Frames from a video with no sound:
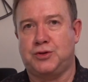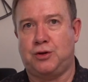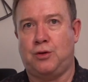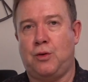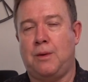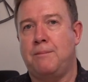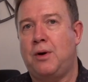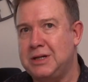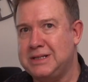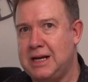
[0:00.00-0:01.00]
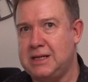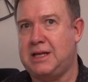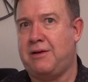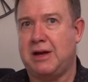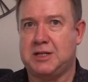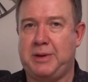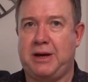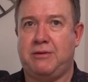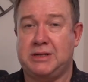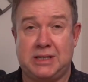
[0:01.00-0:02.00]
to monetize their
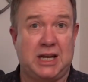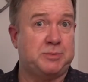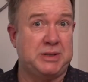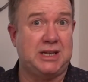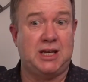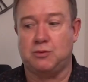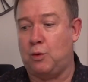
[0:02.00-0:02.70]
experience and expertise?